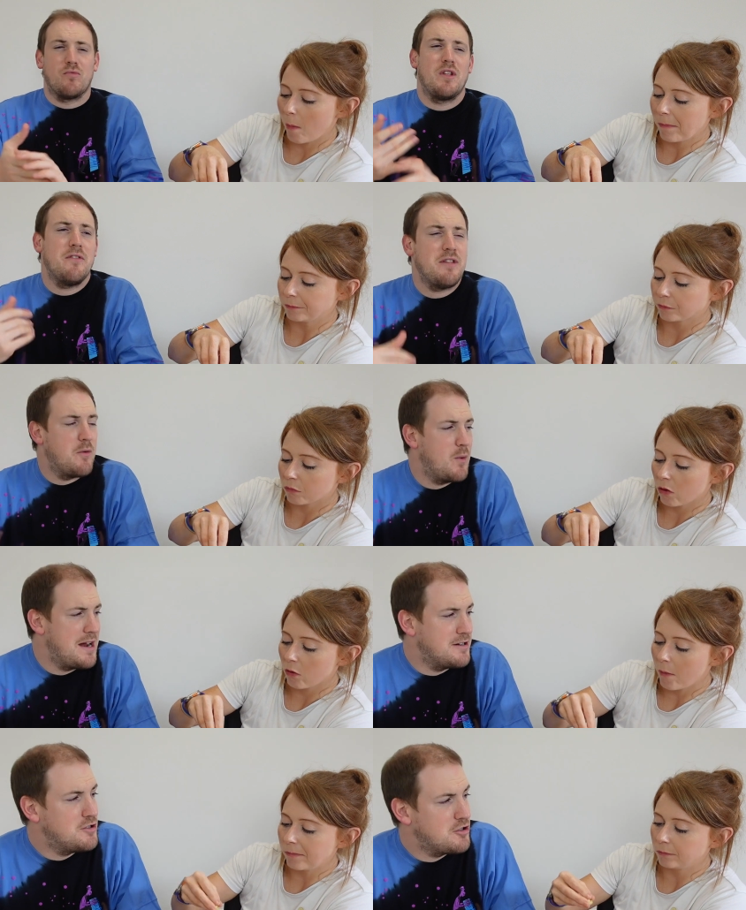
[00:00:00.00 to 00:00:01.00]
Speaker 1: They have that
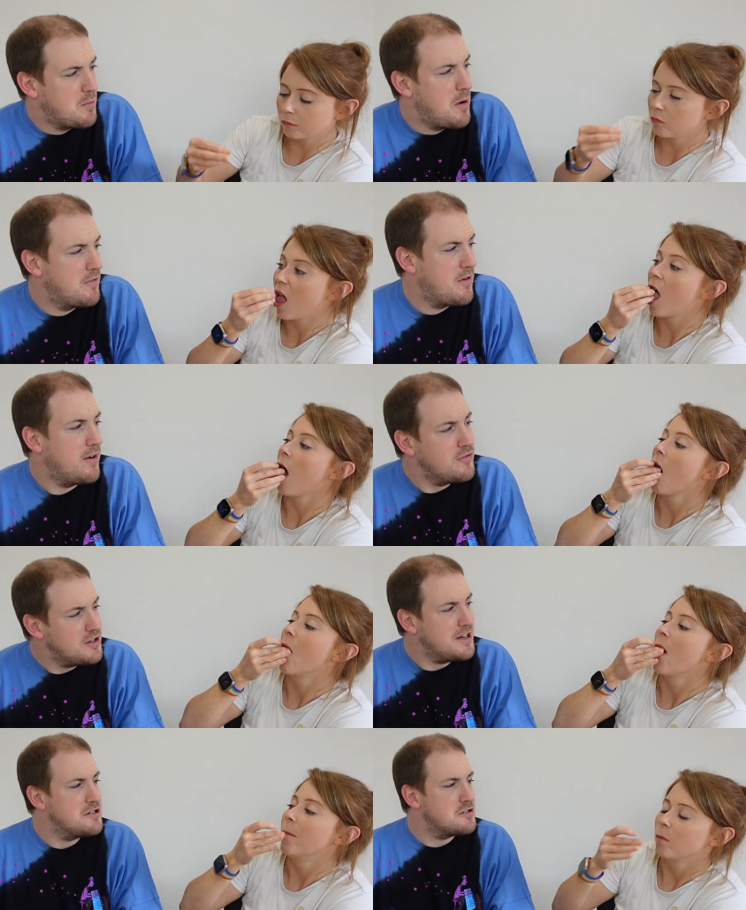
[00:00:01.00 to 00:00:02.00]
weird sugar puff
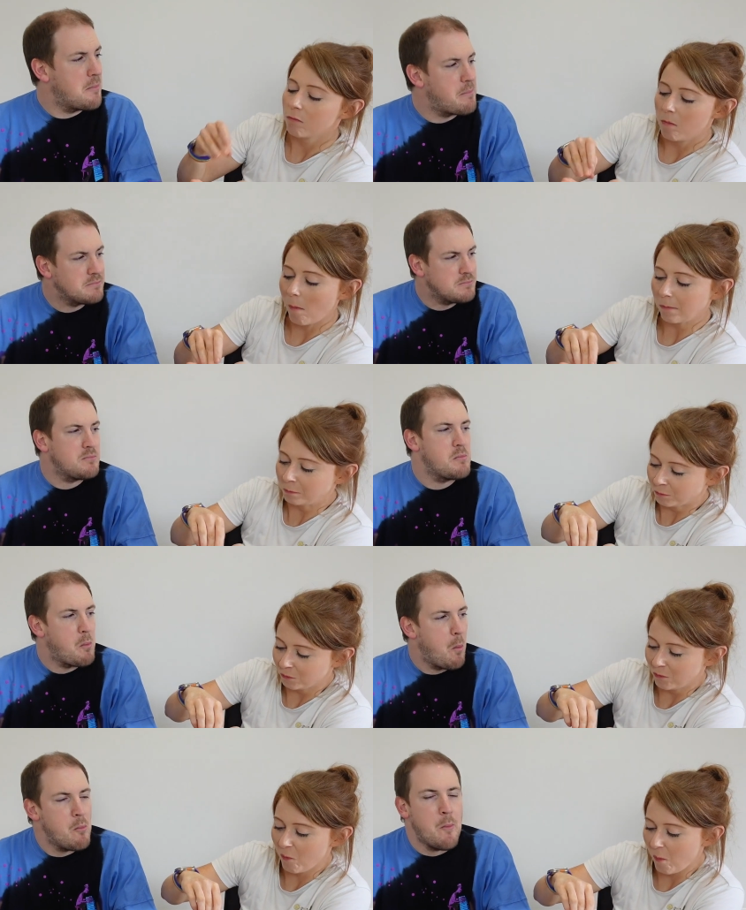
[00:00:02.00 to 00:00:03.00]
aftertaste.
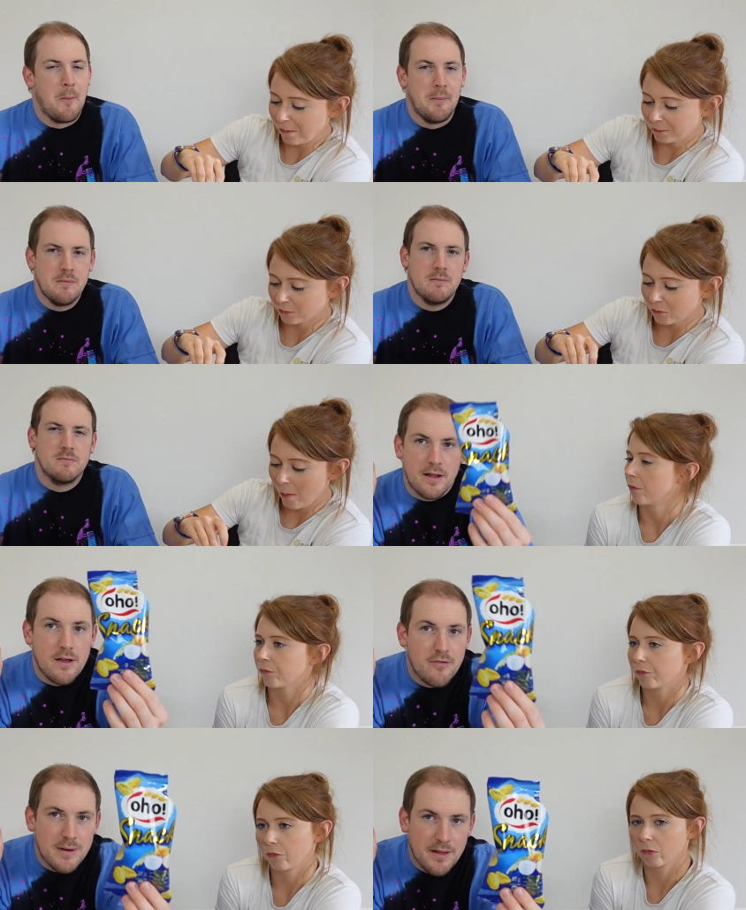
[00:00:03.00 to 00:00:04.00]
And
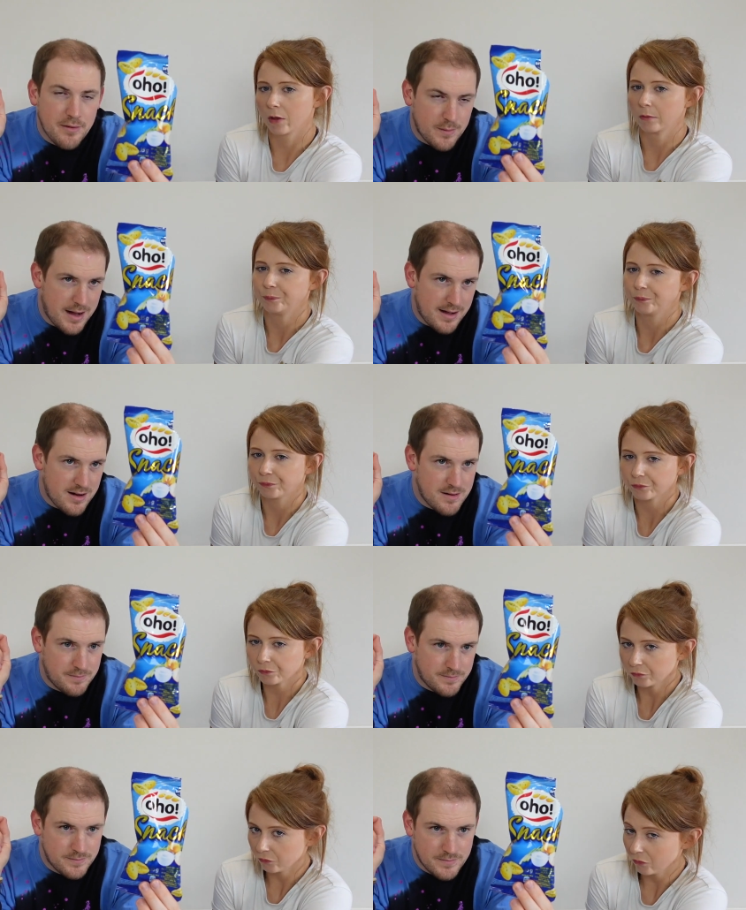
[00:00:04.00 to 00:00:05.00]
they're from Lithuania.
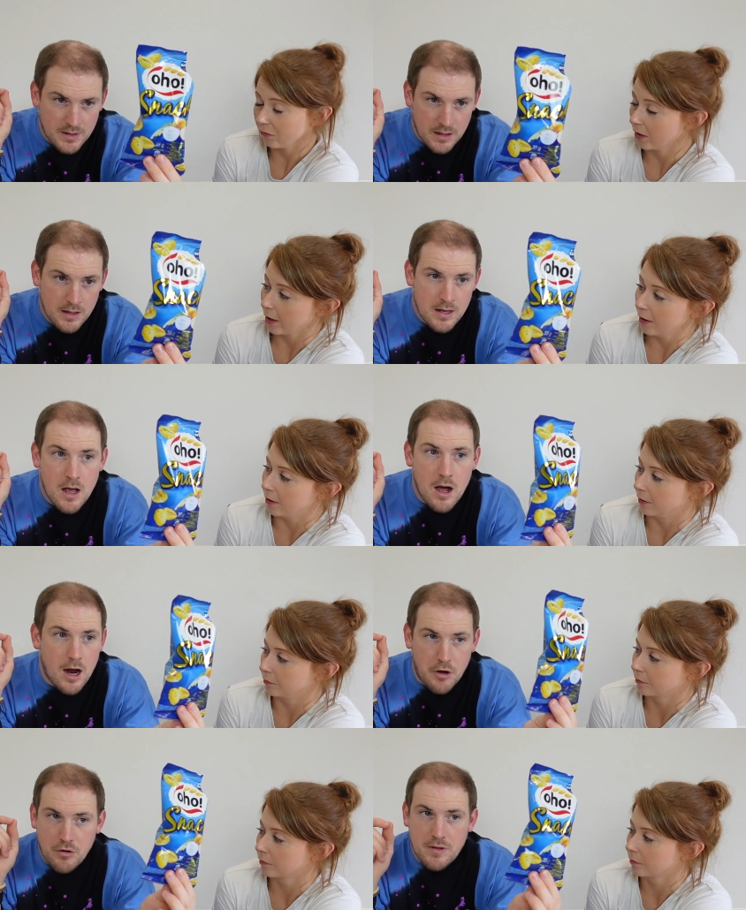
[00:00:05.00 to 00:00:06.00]
Oh.
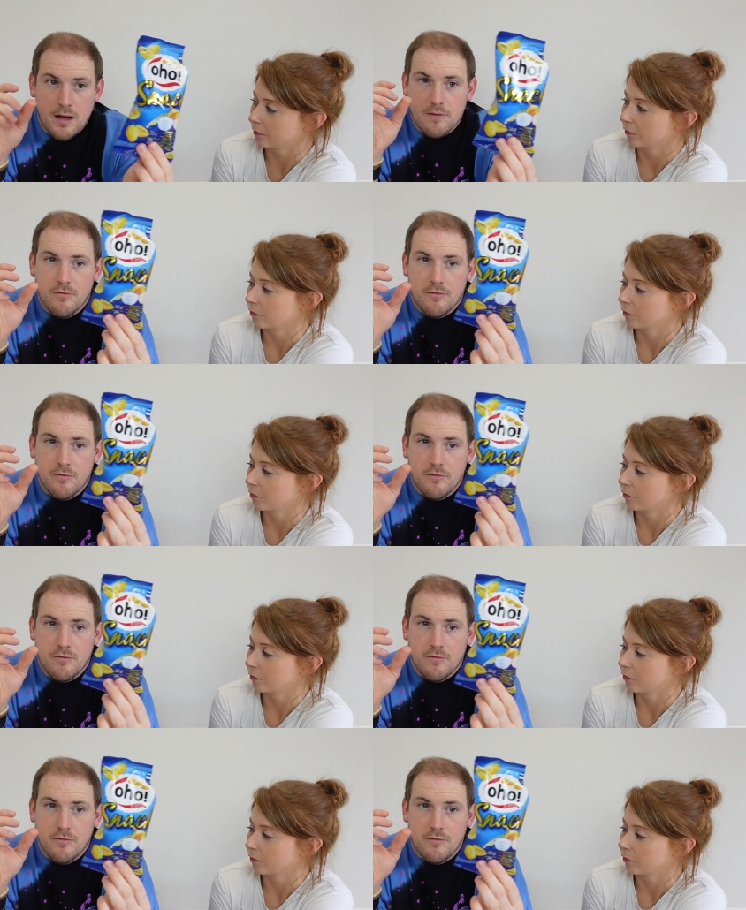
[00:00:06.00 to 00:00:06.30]
I knew that